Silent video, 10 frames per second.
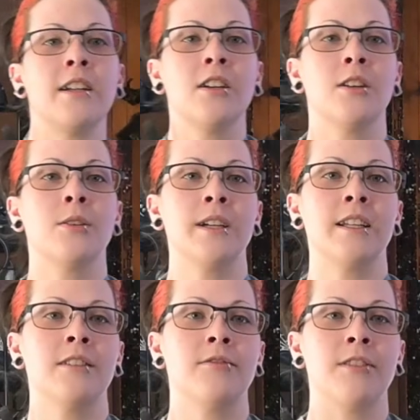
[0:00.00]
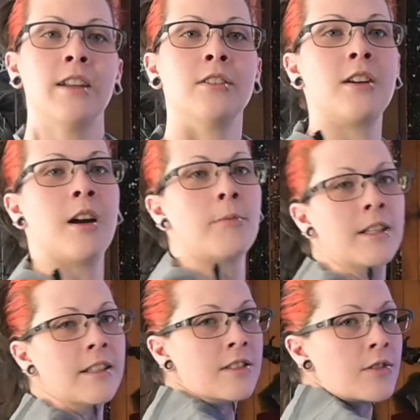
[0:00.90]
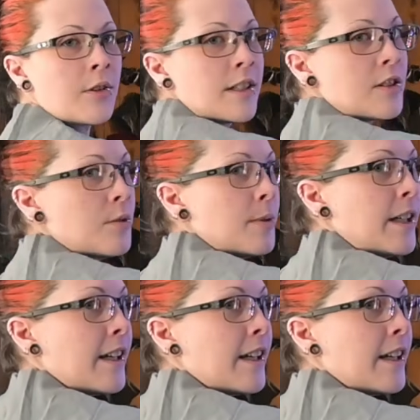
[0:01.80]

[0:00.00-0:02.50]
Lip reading: know in the final garment there's going to be